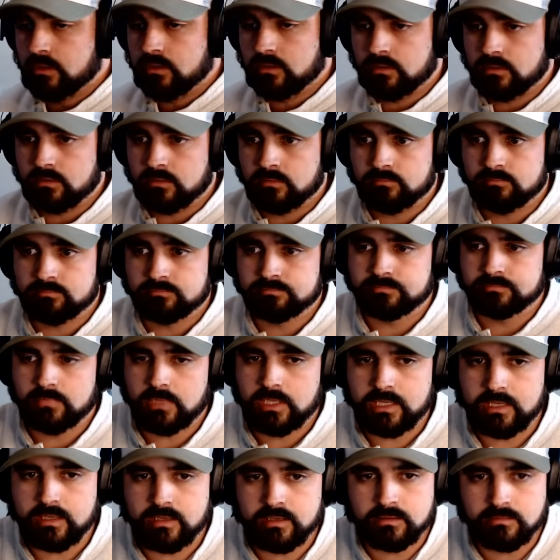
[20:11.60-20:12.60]

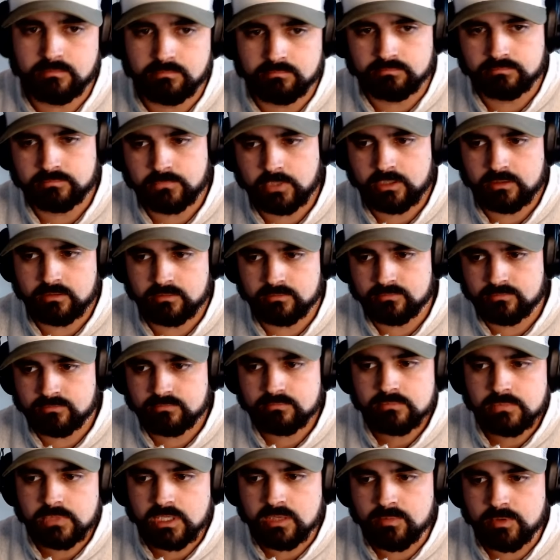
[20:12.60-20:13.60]
and kind of
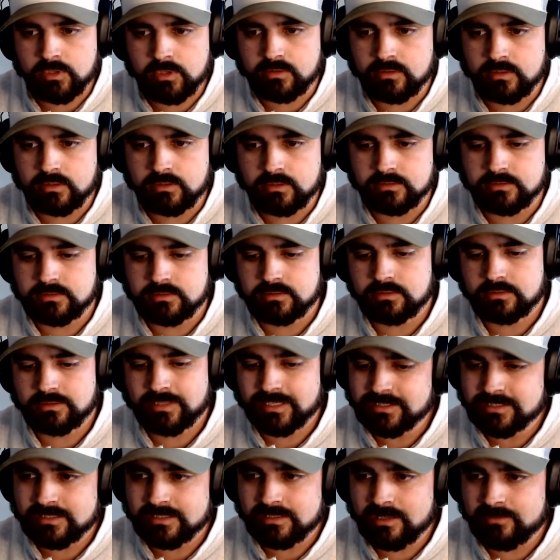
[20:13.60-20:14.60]
keeping things
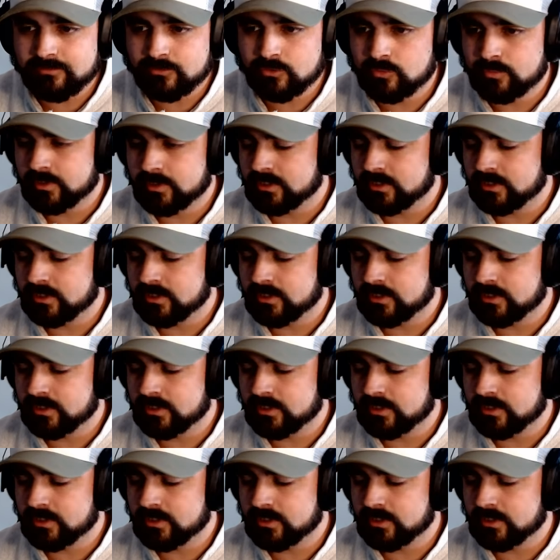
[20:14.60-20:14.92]
nice and level,